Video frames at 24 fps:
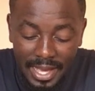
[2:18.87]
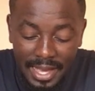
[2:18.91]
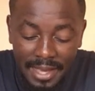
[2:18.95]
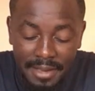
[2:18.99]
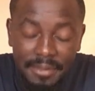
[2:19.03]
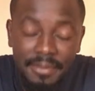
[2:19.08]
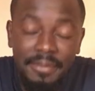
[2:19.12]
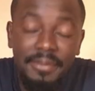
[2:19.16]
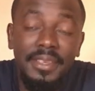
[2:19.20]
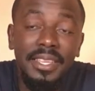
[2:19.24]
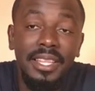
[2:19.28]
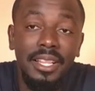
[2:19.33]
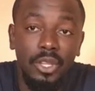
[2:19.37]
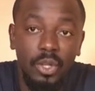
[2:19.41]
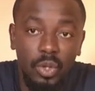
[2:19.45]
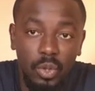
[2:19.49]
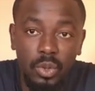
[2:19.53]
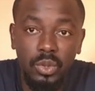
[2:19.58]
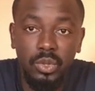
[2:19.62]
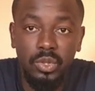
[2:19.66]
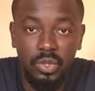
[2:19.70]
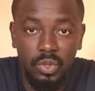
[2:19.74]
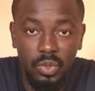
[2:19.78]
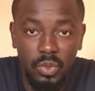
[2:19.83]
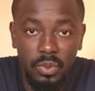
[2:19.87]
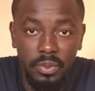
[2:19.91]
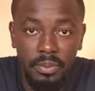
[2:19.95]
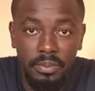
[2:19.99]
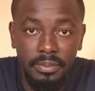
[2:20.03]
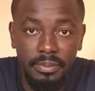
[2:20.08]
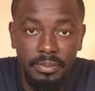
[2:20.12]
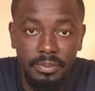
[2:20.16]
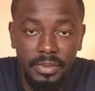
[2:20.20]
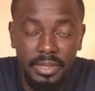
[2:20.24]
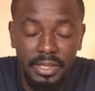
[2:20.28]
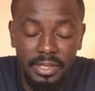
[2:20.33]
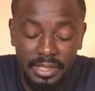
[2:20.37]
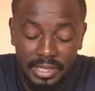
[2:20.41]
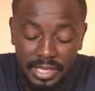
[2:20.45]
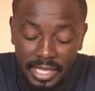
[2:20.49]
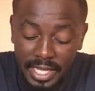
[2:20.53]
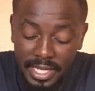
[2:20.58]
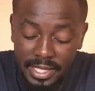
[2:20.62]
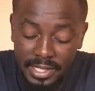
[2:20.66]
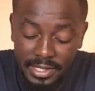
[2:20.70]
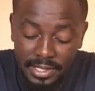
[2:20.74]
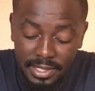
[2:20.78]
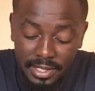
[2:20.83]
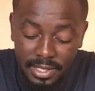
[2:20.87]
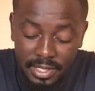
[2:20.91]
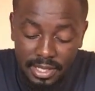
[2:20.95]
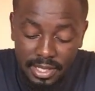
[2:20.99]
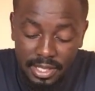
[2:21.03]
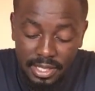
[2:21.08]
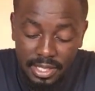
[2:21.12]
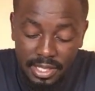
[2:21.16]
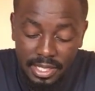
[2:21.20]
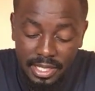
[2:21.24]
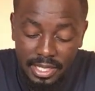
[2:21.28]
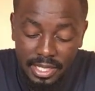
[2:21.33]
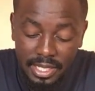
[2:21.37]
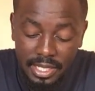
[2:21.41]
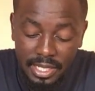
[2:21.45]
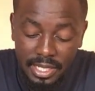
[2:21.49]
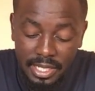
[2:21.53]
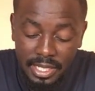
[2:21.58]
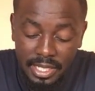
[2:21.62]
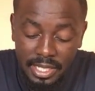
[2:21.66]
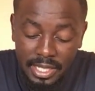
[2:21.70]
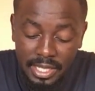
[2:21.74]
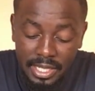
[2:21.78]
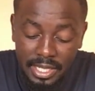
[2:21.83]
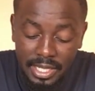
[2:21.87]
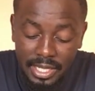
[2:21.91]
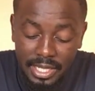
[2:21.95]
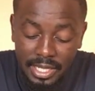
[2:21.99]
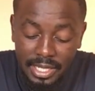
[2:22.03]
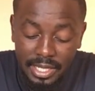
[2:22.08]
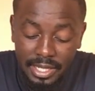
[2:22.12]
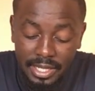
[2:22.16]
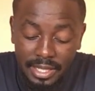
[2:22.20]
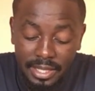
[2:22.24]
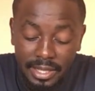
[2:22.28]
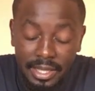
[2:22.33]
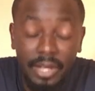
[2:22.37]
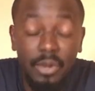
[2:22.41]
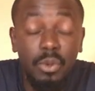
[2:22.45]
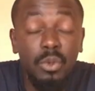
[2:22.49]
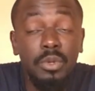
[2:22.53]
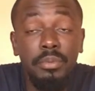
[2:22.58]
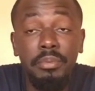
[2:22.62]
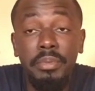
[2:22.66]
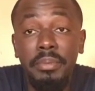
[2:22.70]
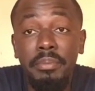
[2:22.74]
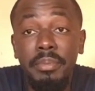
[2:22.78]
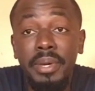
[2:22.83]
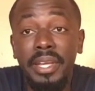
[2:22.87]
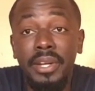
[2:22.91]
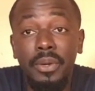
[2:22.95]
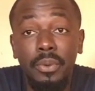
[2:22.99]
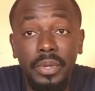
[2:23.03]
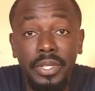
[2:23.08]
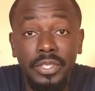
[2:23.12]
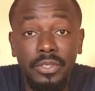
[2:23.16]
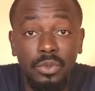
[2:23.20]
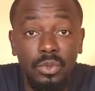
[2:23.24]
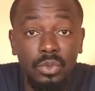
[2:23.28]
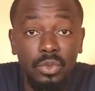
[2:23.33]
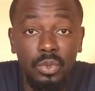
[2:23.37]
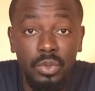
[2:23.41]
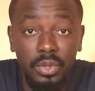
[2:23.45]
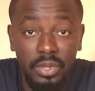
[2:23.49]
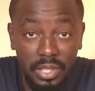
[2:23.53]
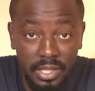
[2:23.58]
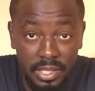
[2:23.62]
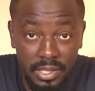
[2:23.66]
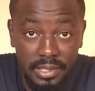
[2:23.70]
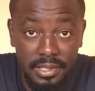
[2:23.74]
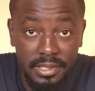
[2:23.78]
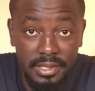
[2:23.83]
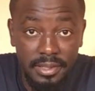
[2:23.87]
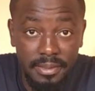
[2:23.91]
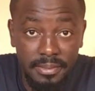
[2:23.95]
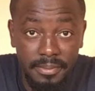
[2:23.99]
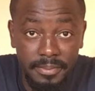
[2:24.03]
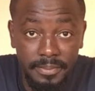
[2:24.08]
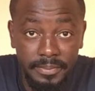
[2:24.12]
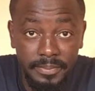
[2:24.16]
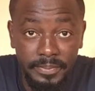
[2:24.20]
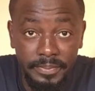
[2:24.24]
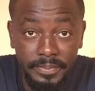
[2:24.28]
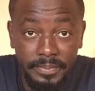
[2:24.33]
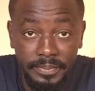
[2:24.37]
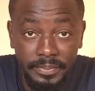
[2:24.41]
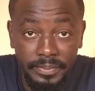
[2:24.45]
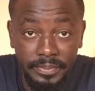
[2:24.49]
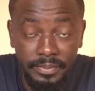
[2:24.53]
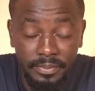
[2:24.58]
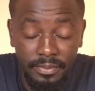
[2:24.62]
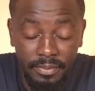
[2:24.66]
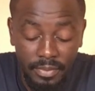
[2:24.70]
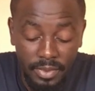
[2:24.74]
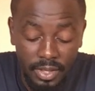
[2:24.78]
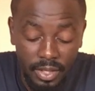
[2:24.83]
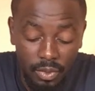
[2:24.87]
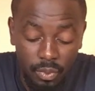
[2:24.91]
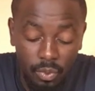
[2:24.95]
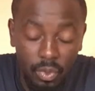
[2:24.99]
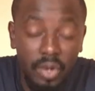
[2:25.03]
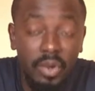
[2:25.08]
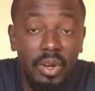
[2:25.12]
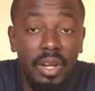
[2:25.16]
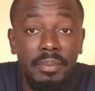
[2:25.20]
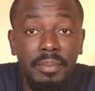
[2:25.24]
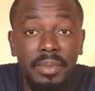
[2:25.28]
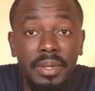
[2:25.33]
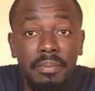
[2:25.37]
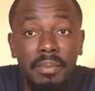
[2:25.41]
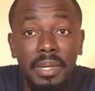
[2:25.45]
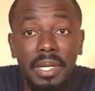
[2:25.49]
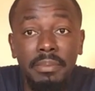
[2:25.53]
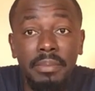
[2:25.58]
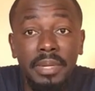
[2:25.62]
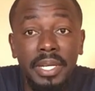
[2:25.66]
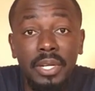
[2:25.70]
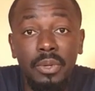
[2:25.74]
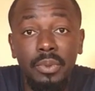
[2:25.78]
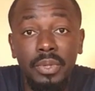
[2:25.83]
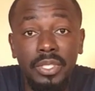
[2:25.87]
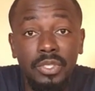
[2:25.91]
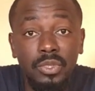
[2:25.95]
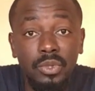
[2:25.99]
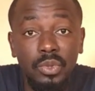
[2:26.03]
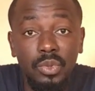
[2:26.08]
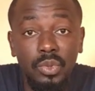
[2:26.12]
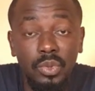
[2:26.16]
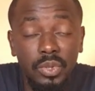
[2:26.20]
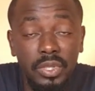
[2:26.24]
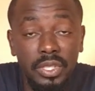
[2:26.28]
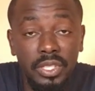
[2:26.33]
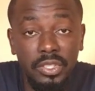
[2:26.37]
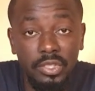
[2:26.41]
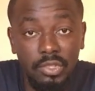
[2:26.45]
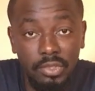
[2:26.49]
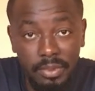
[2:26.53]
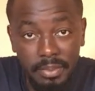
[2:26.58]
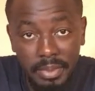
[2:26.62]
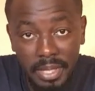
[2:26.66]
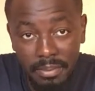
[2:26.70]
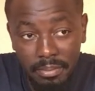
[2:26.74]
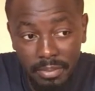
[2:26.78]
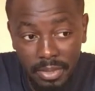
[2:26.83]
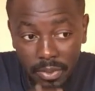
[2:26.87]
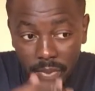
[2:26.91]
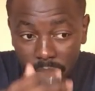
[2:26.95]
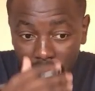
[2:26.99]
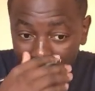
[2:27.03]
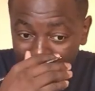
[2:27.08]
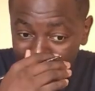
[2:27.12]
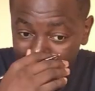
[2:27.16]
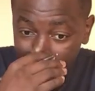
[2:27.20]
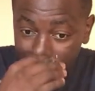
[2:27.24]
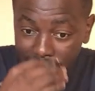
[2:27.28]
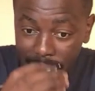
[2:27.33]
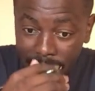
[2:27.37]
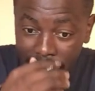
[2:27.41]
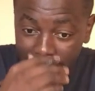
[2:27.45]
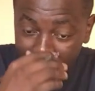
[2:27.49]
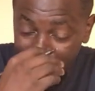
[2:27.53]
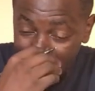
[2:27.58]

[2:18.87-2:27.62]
I feel also that there could be better ways to do things. What do I mean by better ways to do things? Remember when